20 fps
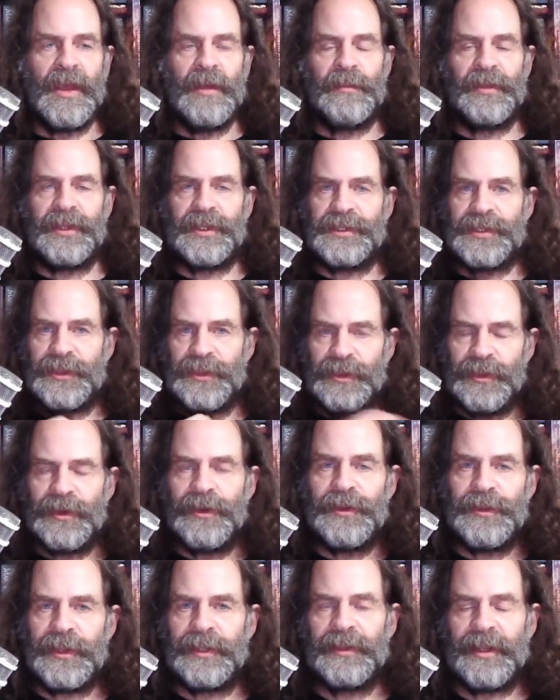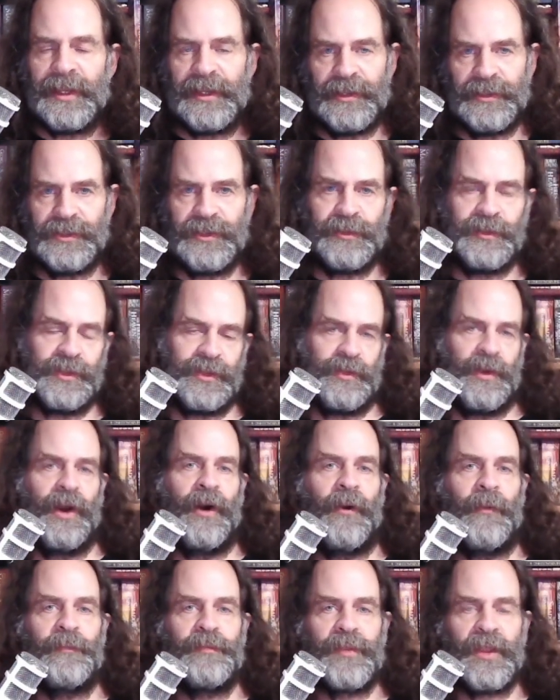But there's a third thing they can do as
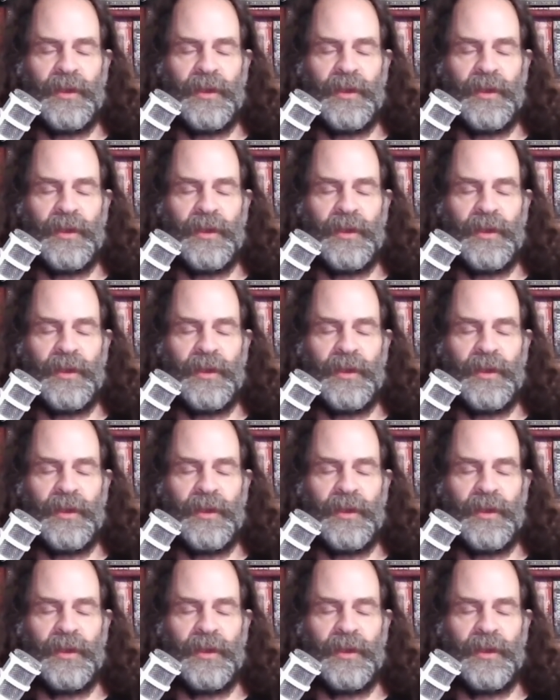well,